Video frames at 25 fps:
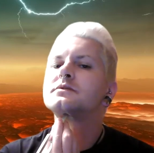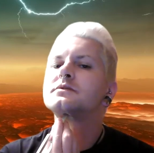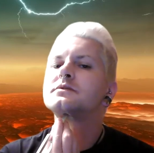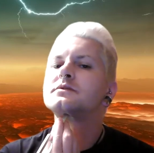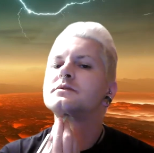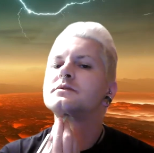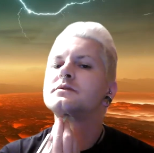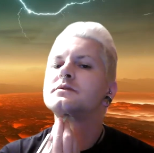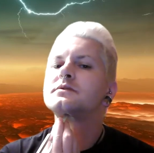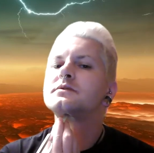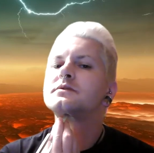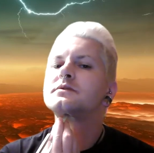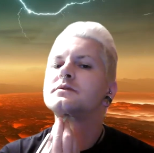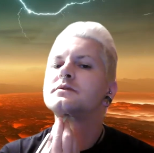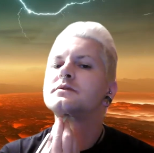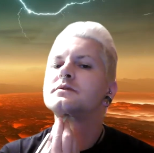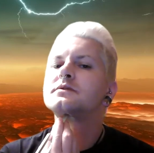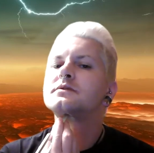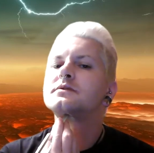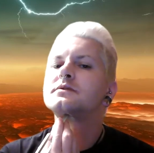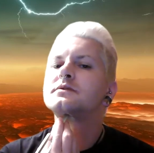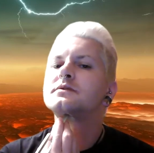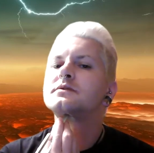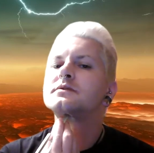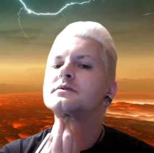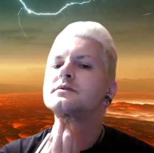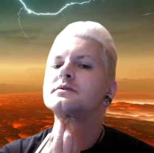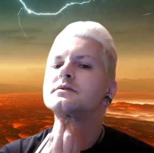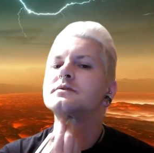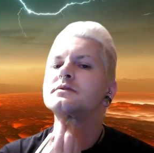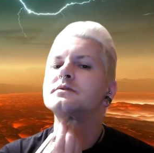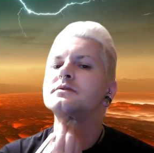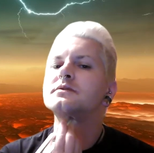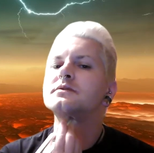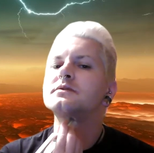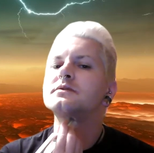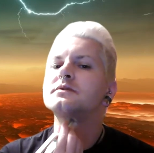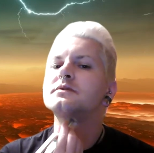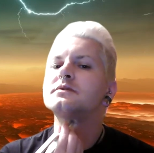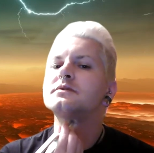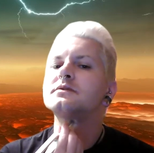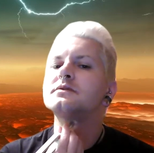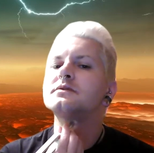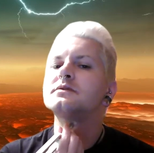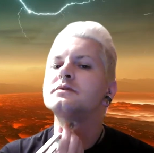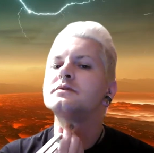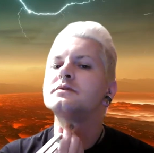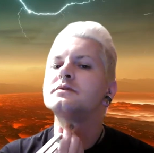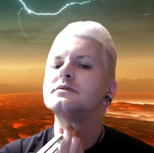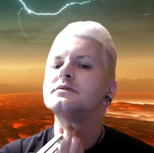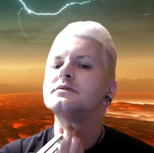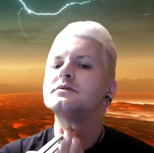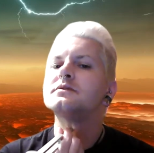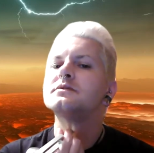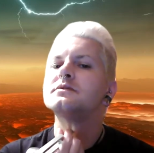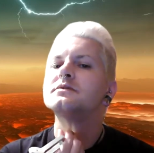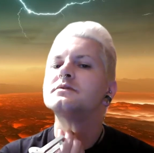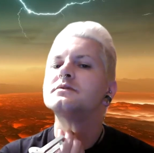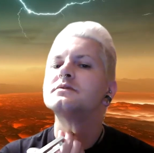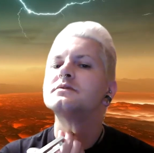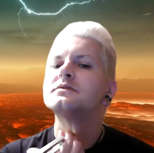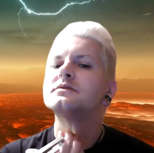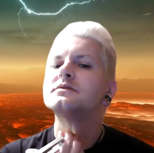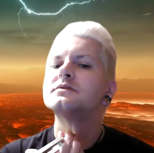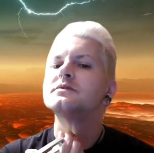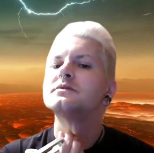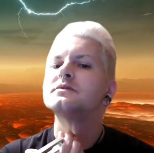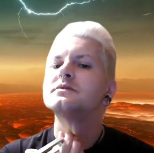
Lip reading: Nothing is said.